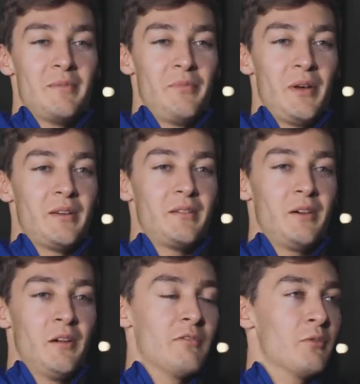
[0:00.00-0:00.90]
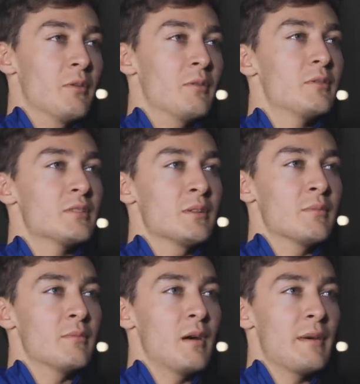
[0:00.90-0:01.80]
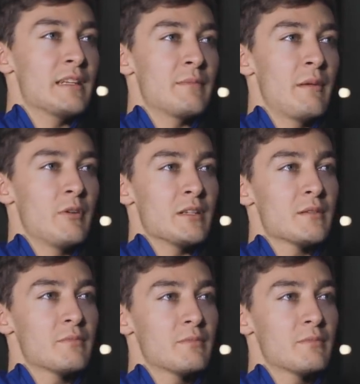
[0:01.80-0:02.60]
But overall, it was some amazing memories.